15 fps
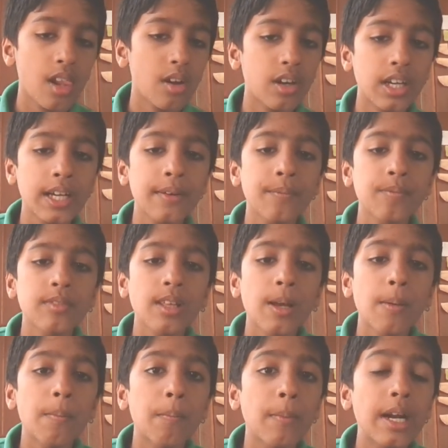Okay,
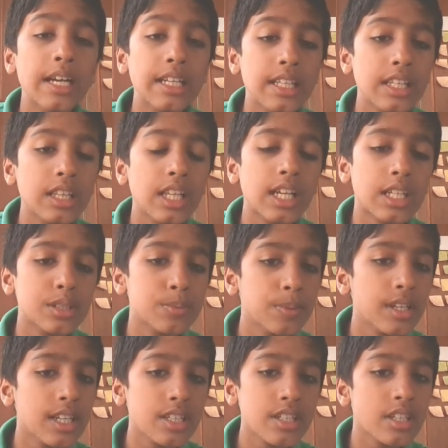but in the
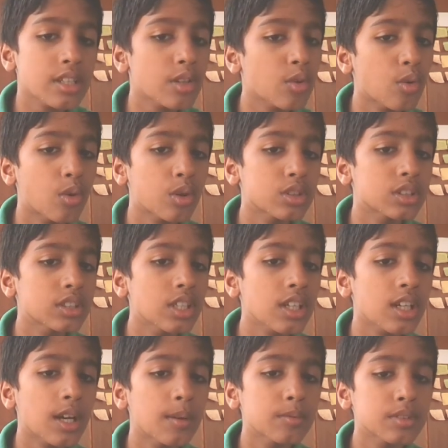respiration the
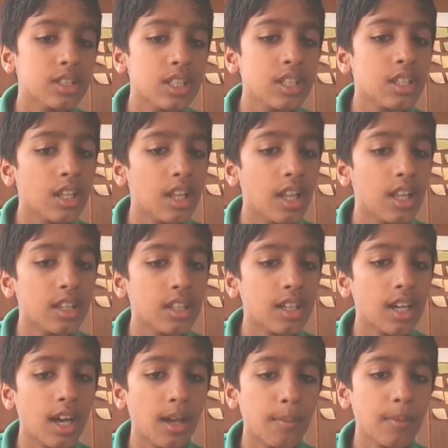oxygen comes in and the
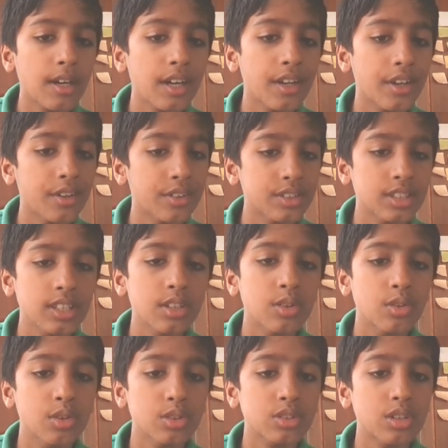carbon dioxide
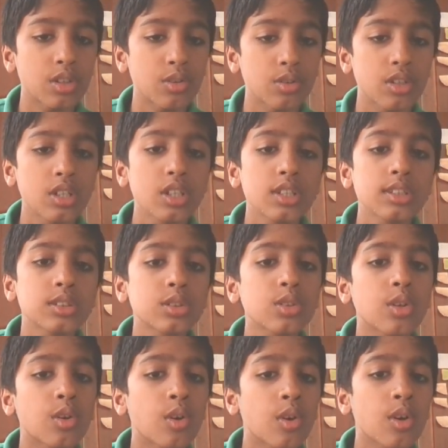goes out.
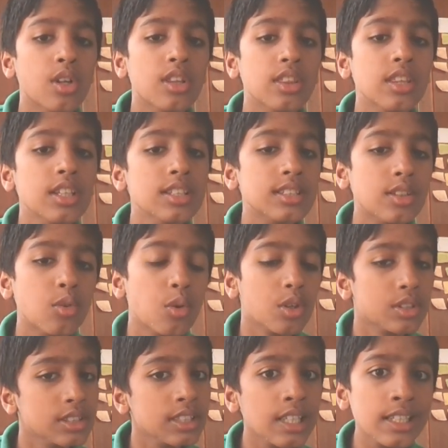So this
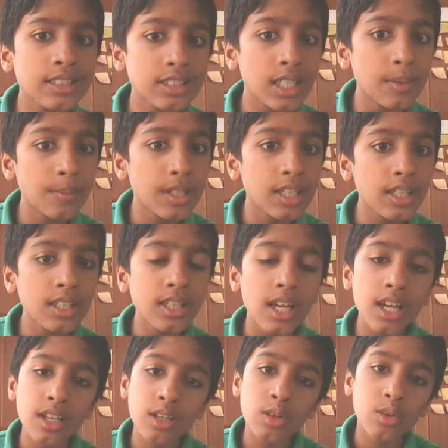oxygen is coming in
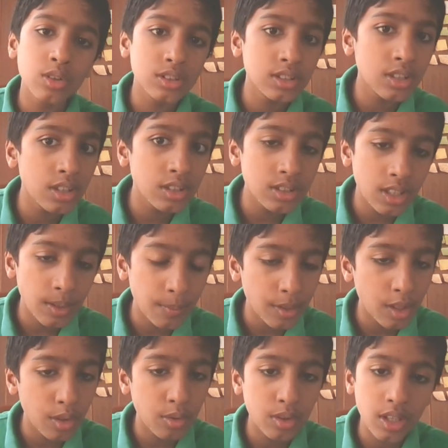and oxygen is
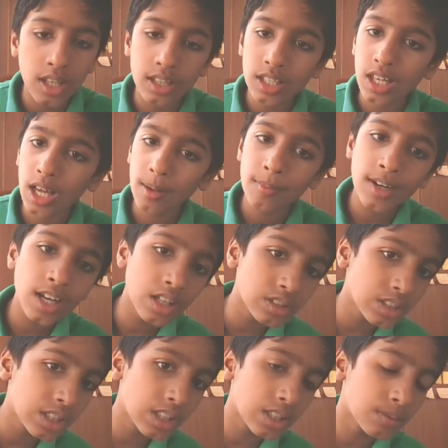coming out and the carbon
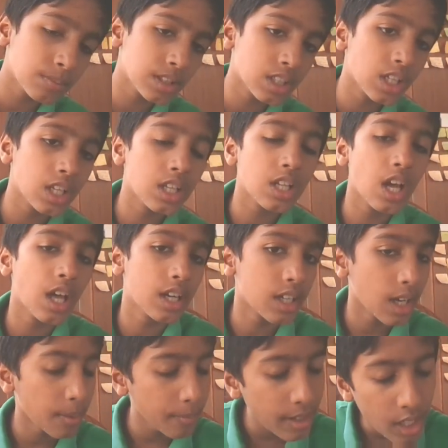dioxide coming in and
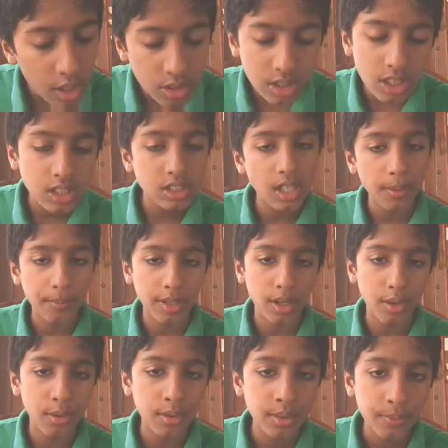carbon dioxide is coming
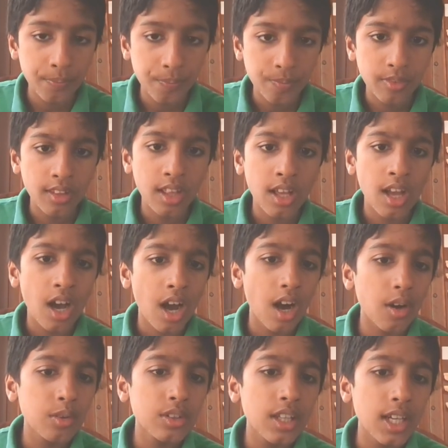out.
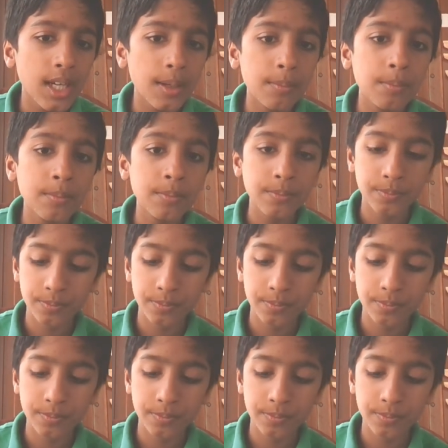How they come?